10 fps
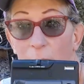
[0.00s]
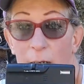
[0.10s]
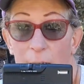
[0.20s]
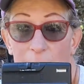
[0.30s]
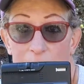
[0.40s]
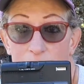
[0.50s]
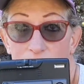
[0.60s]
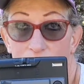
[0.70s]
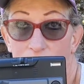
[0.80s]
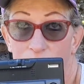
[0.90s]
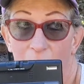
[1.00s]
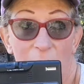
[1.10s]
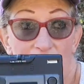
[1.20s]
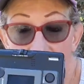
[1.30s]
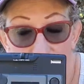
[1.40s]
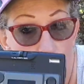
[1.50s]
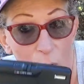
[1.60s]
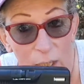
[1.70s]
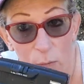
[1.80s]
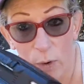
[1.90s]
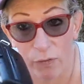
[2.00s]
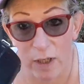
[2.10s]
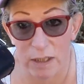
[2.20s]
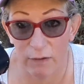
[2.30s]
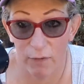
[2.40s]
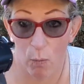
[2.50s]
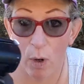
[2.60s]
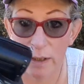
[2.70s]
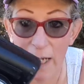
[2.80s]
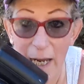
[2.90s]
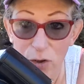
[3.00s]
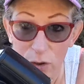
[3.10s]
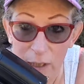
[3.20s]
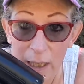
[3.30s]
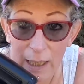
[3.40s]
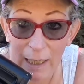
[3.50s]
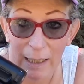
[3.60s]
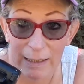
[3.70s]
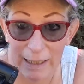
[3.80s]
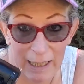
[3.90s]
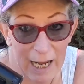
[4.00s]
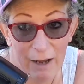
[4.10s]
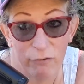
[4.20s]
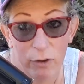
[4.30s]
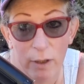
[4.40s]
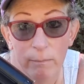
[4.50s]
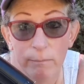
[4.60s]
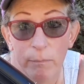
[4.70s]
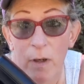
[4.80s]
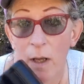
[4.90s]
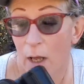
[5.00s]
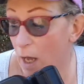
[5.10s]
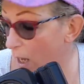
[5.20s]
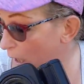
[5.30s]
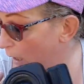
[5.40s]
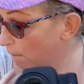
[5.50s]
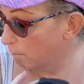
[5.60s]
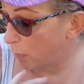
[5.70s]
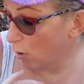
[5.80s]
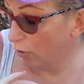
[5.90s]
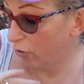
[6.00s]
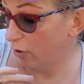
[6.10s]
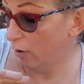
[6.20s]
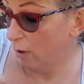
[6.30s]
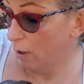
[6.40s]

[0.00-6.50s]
at least 20 with this if I want to actually get after it. Both